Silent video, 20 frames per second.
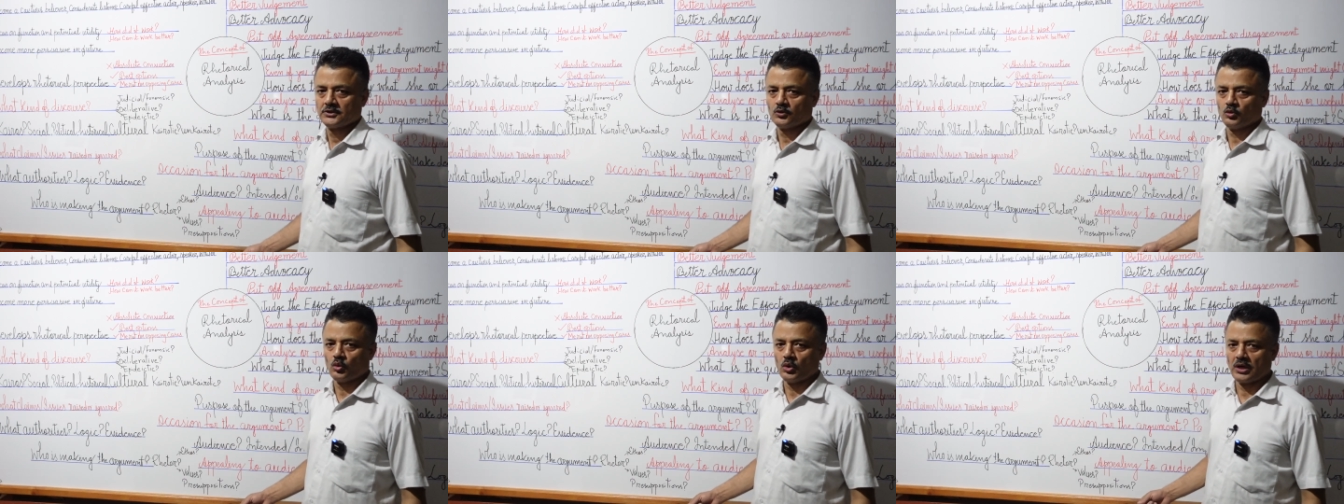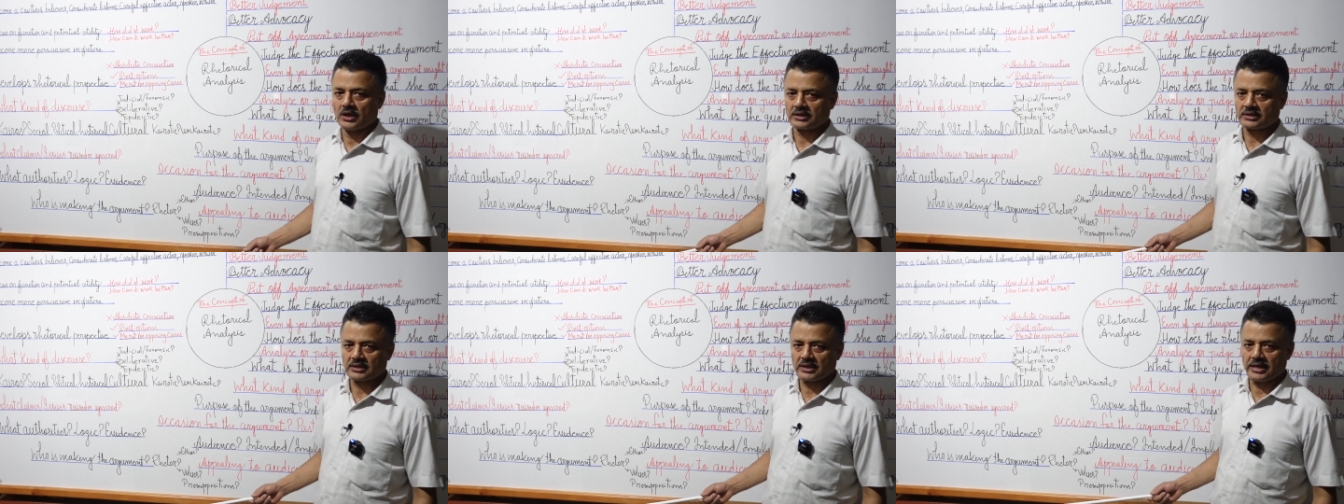
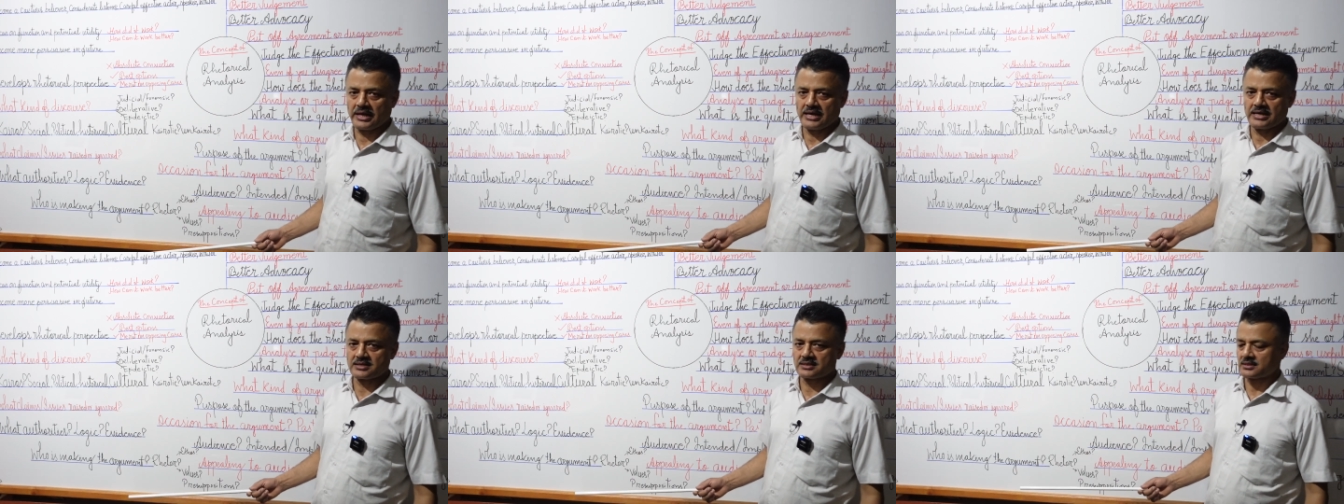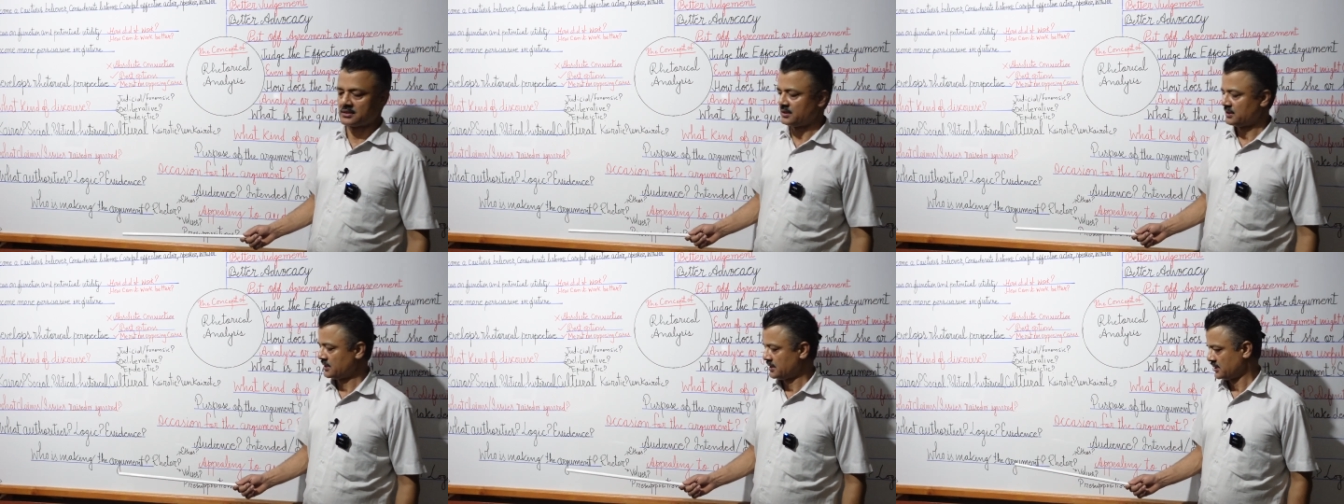What
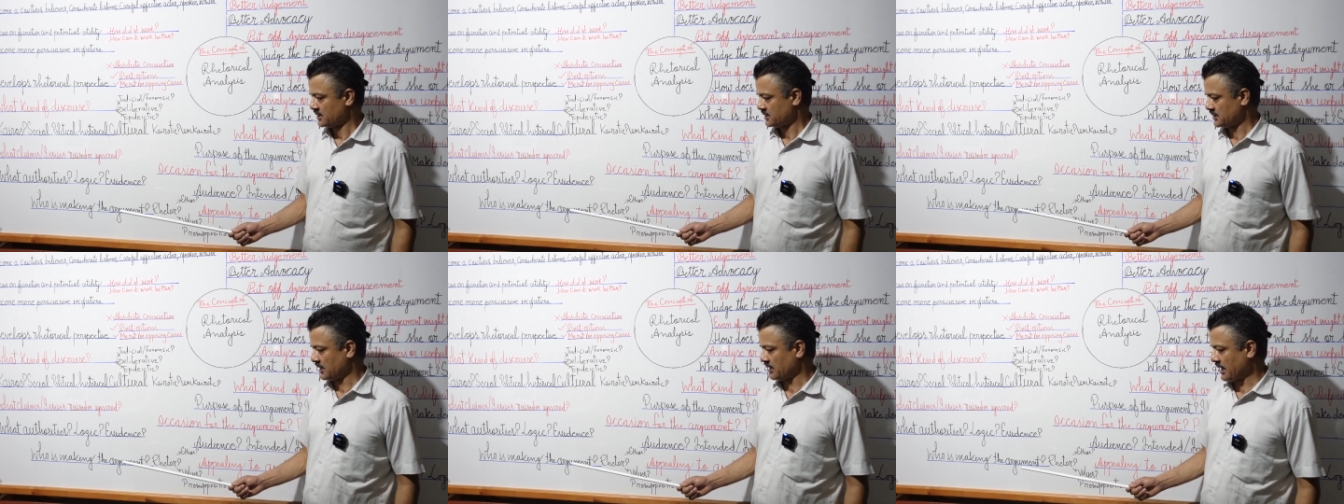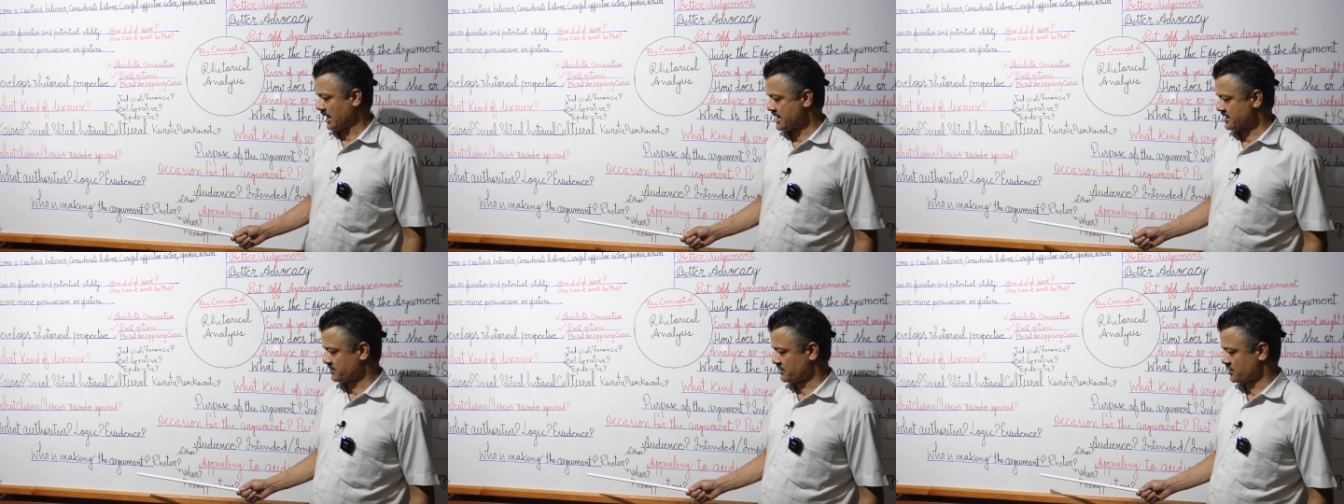is the
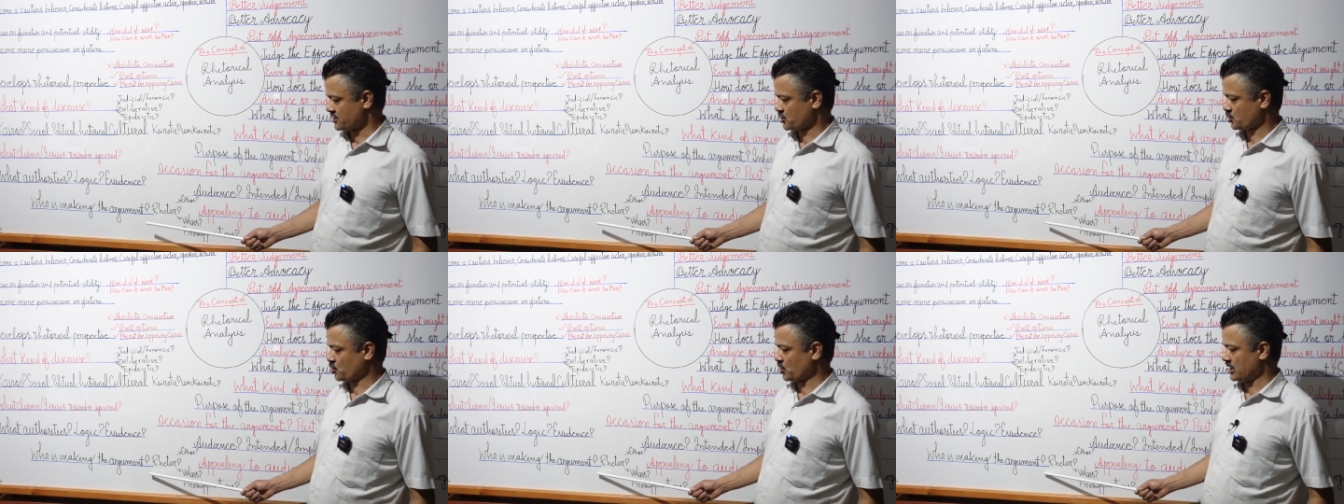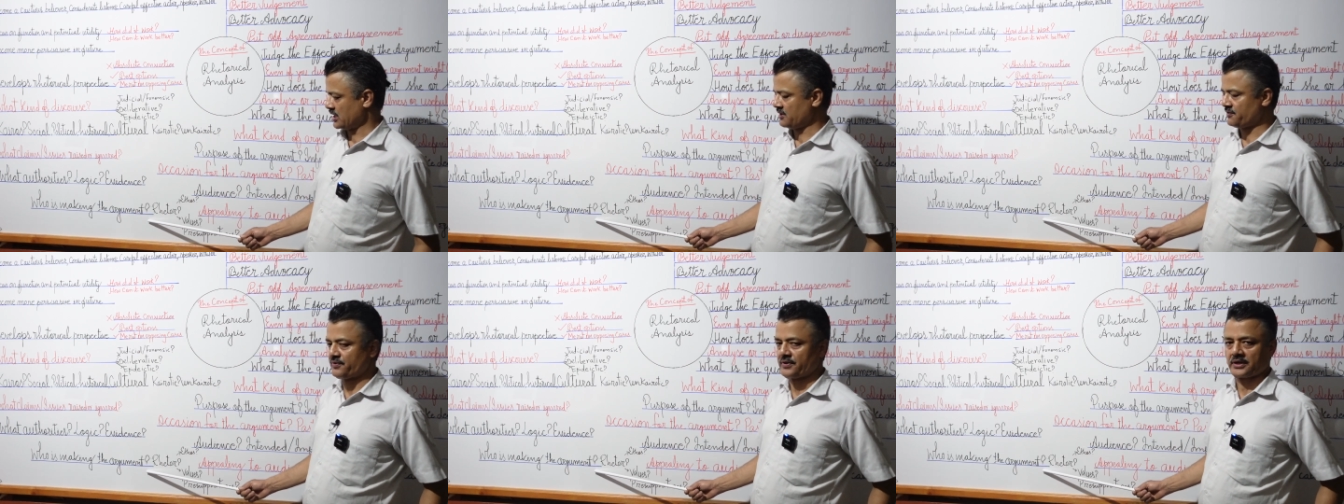writer's
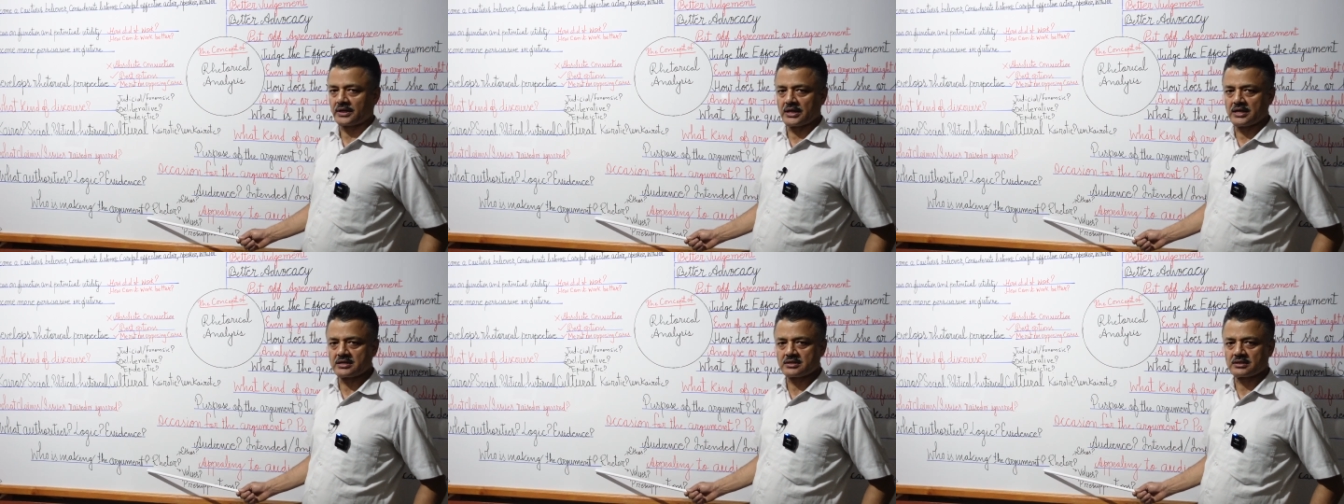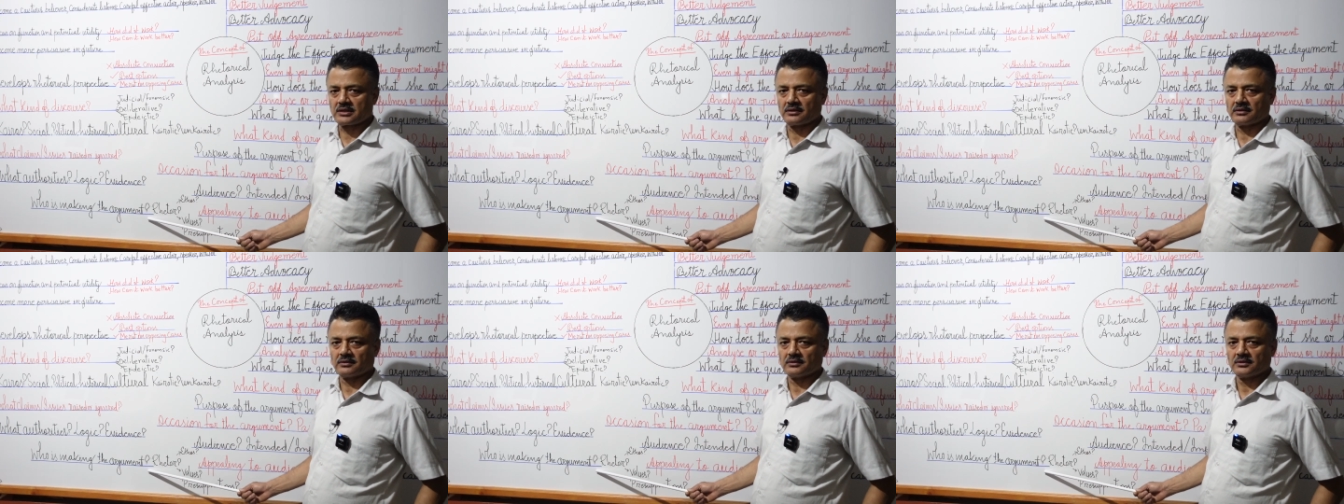
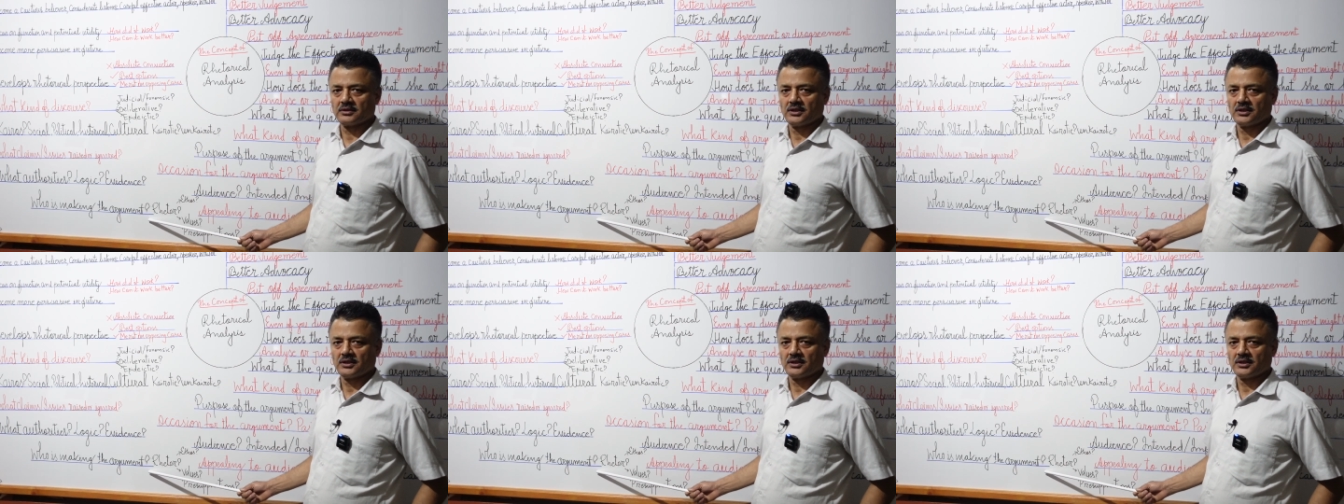qualification?